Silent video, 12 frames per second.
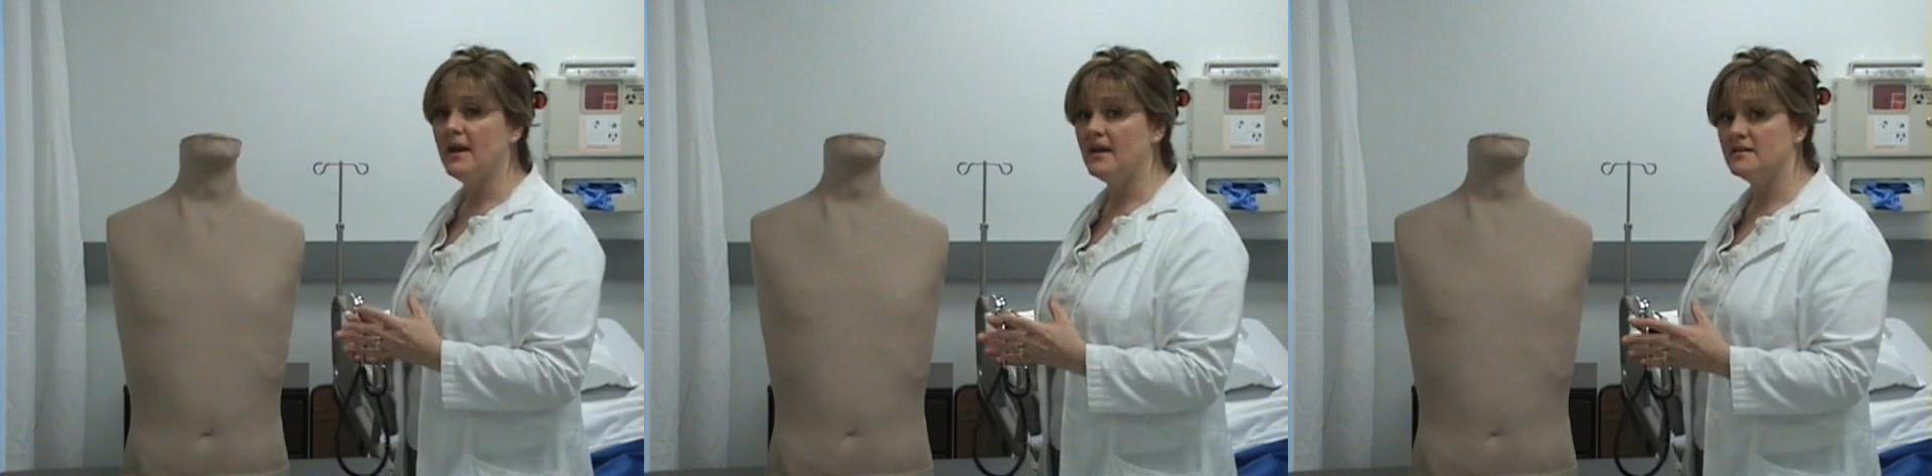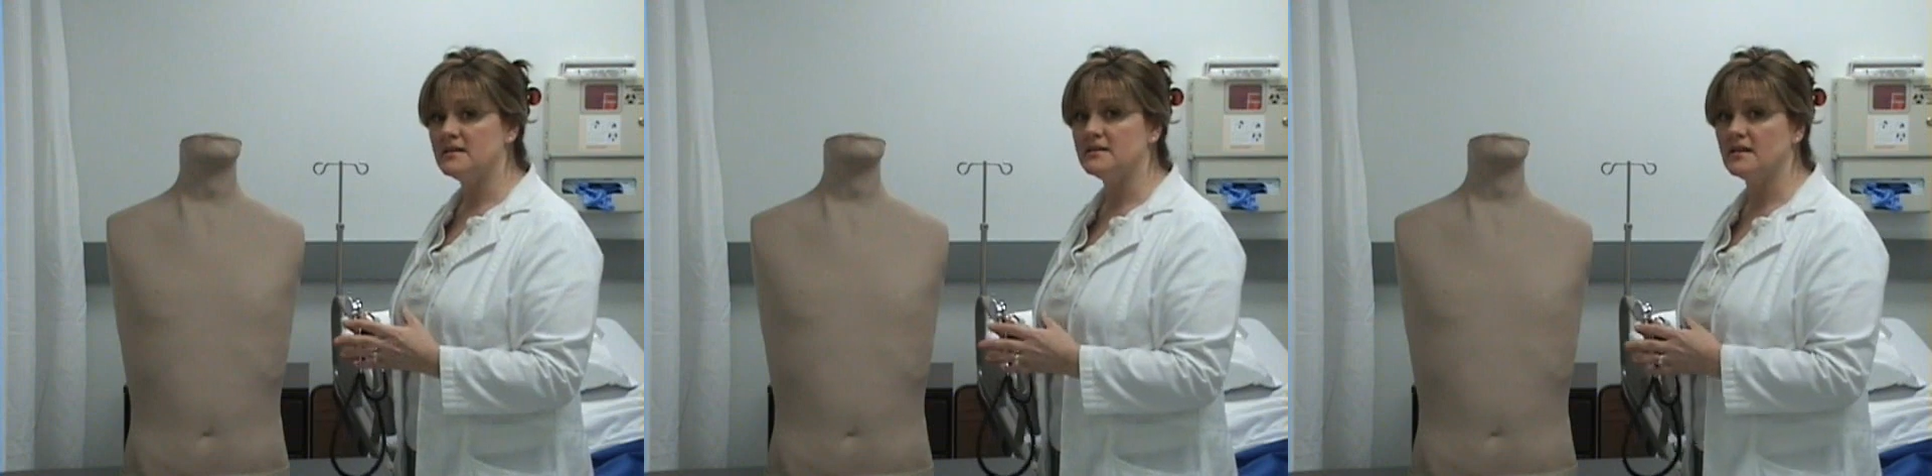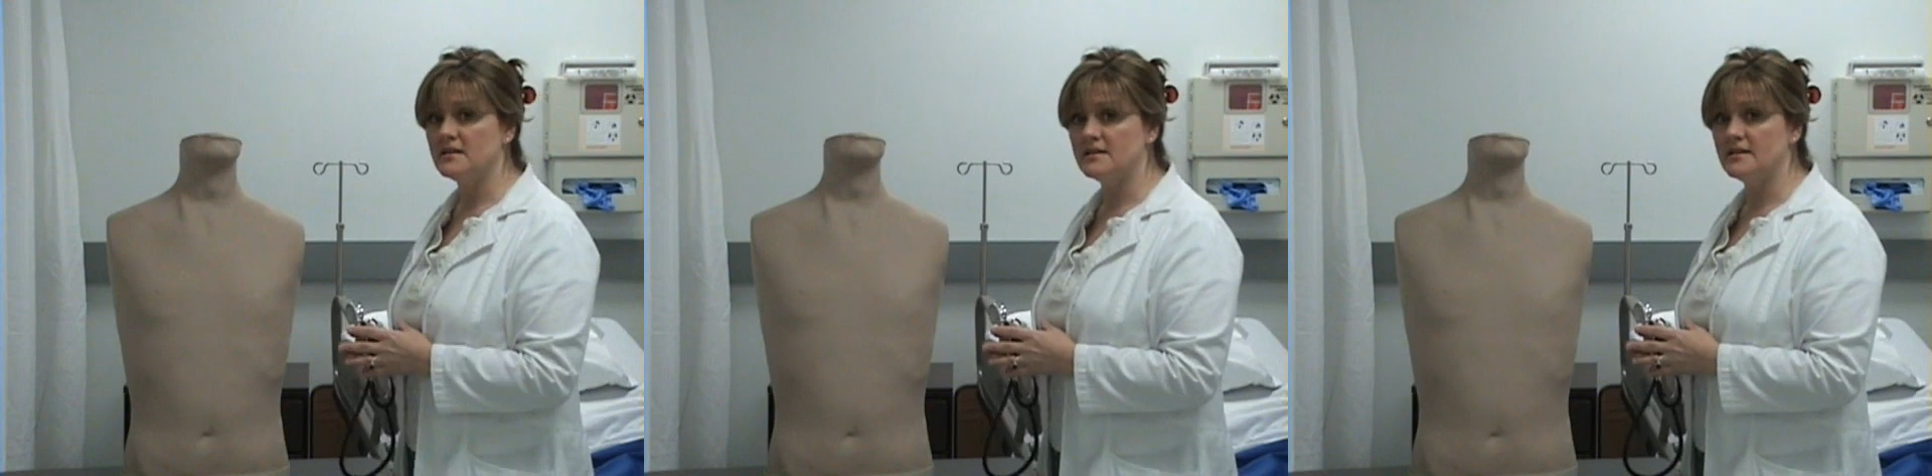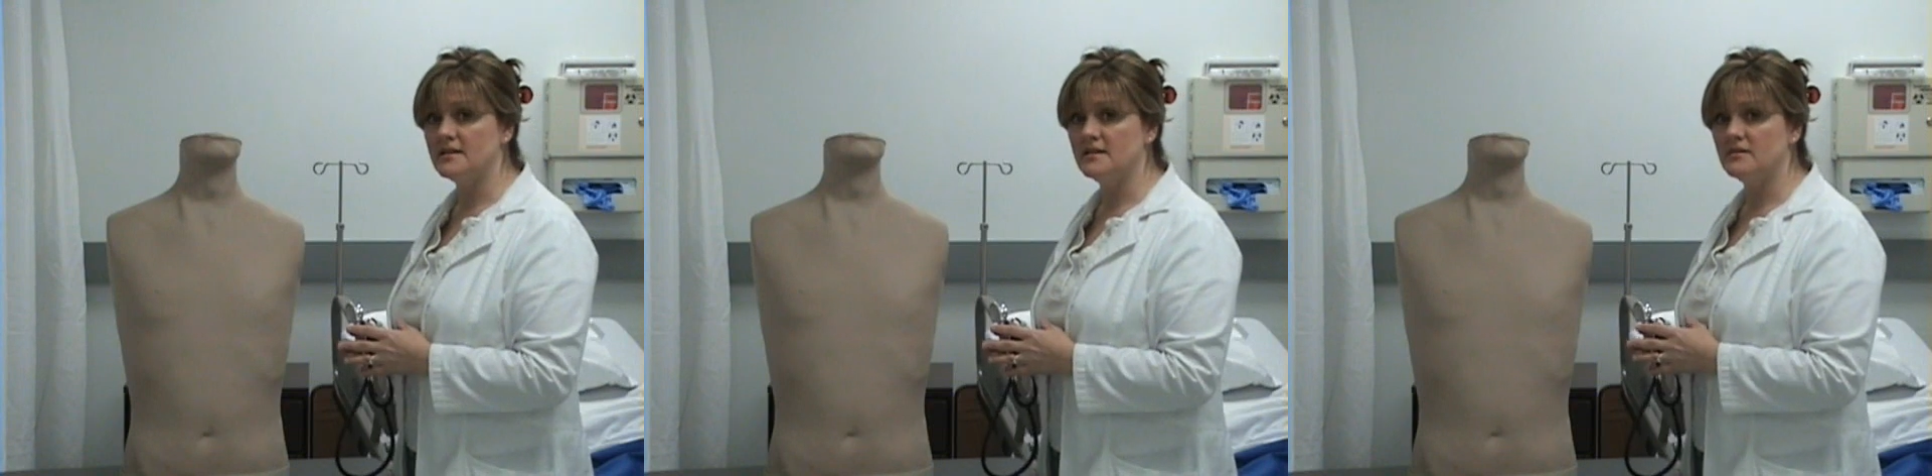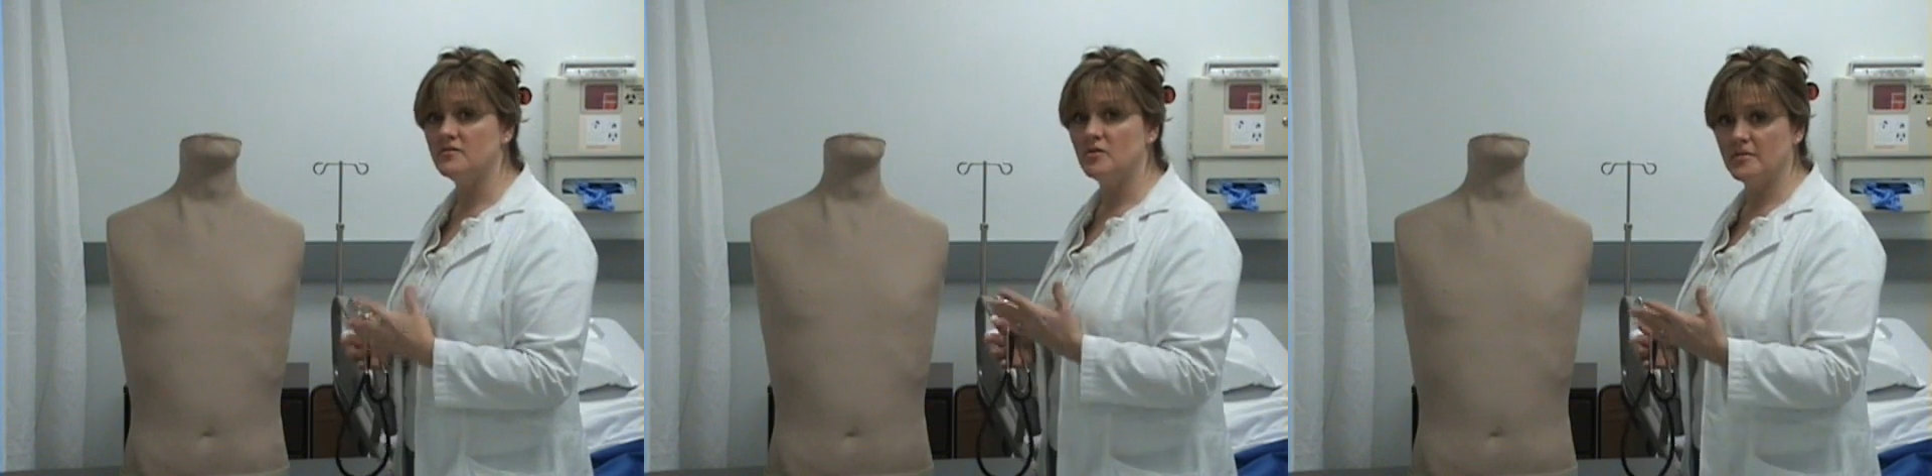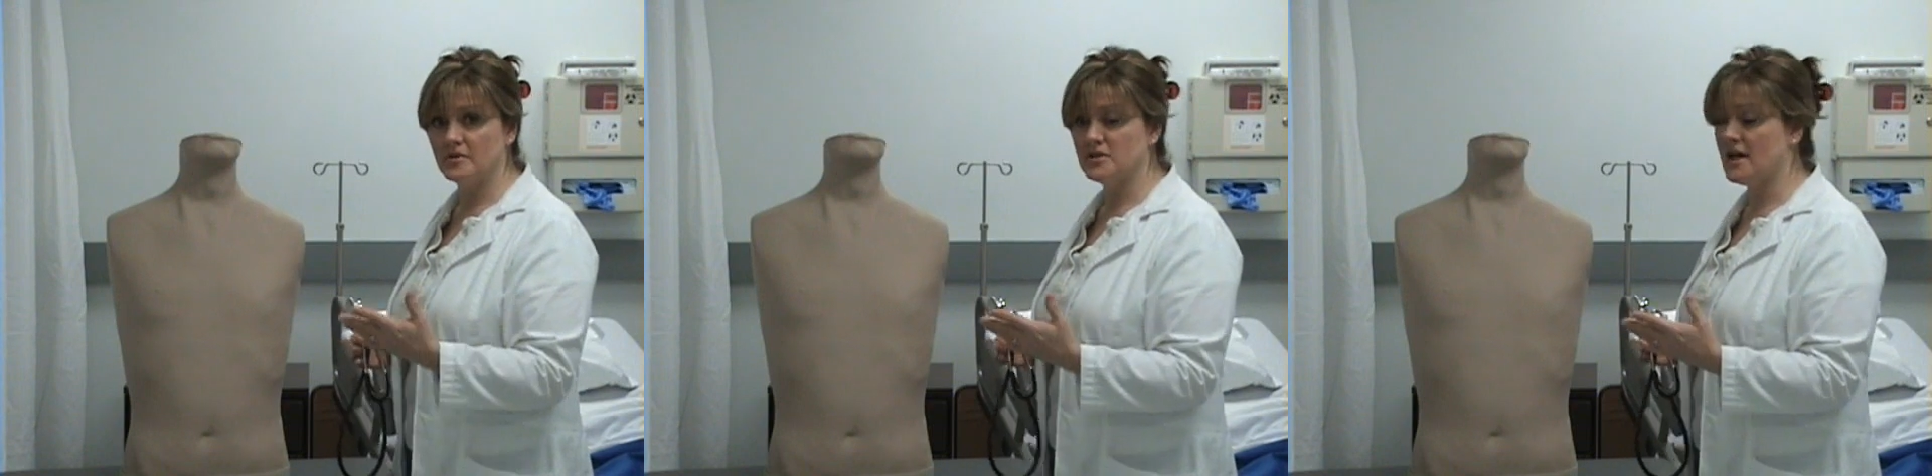pain that's elicited
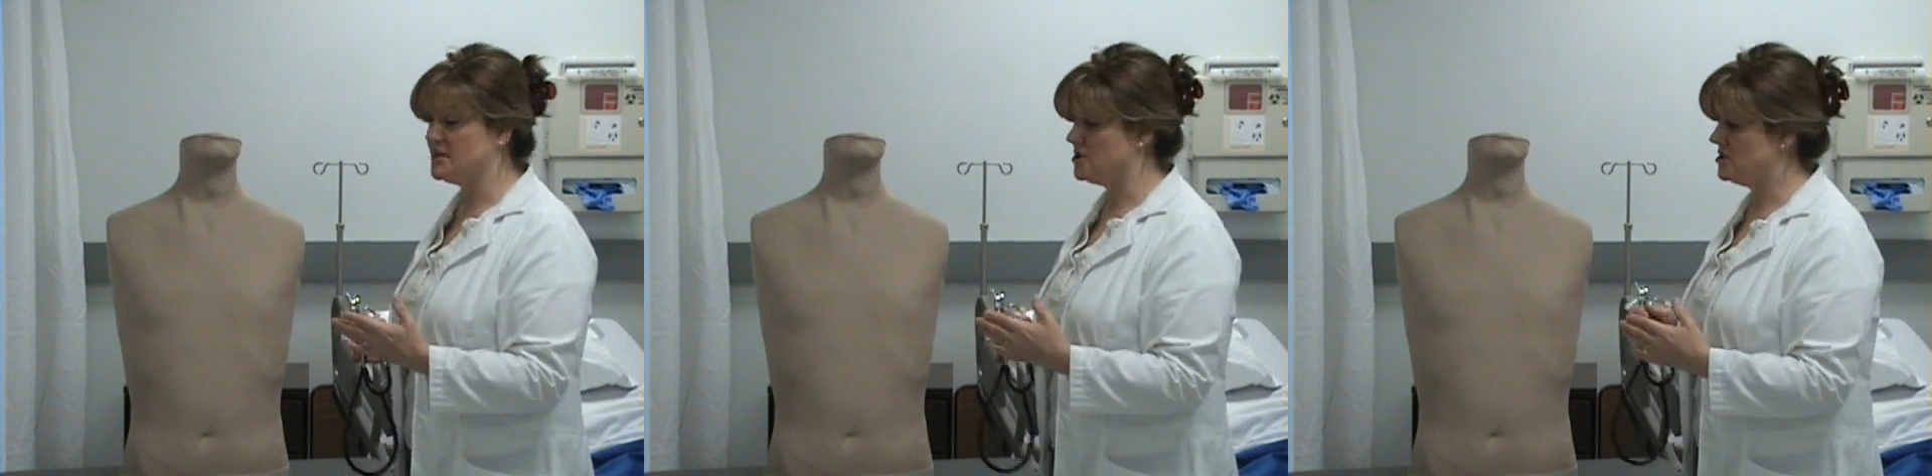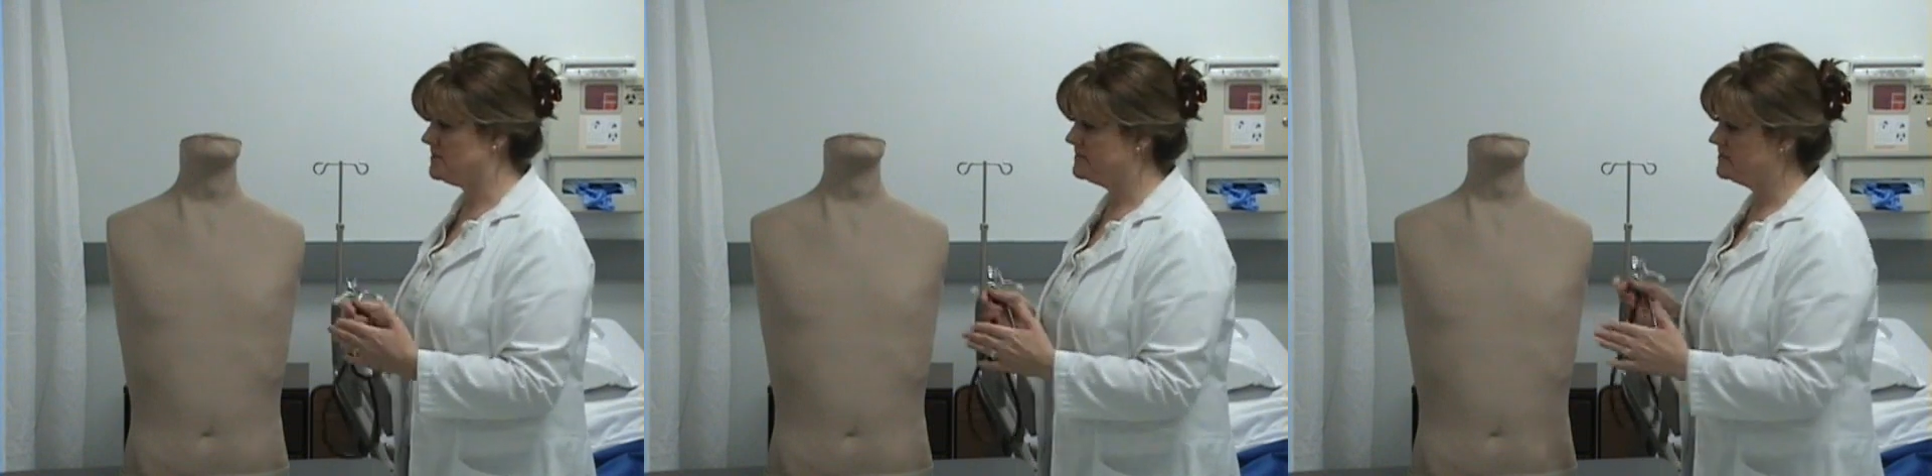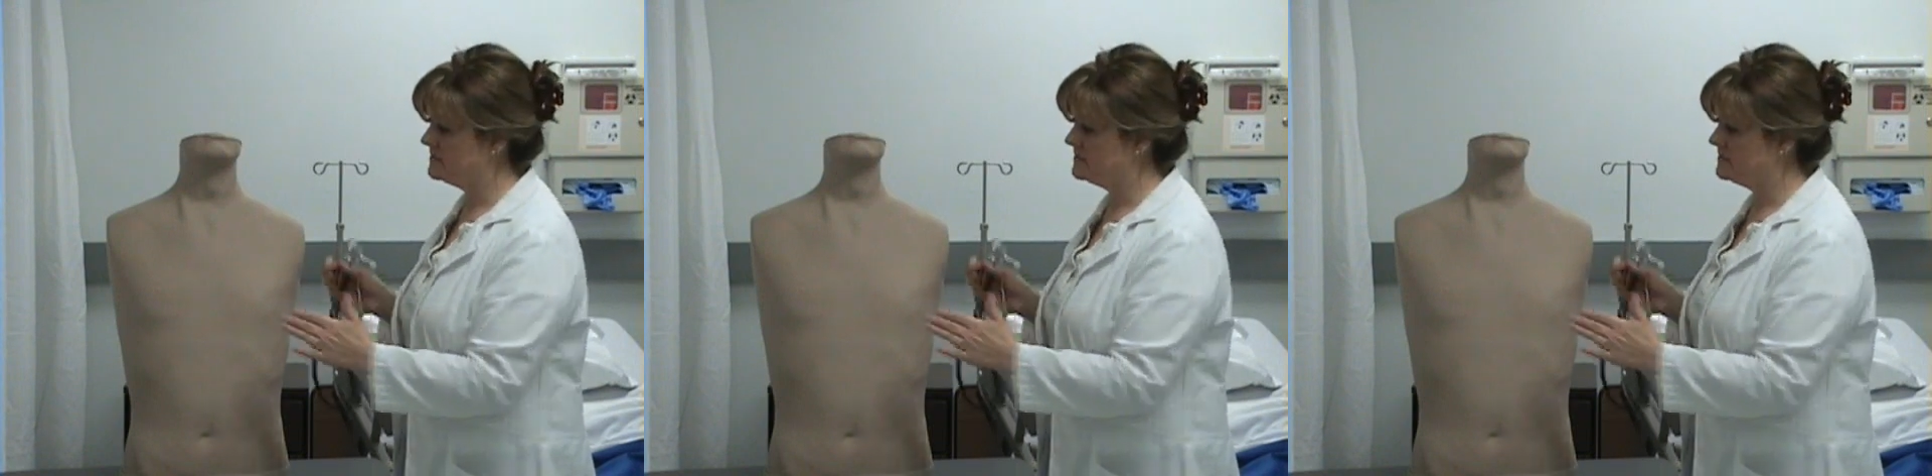from your touch.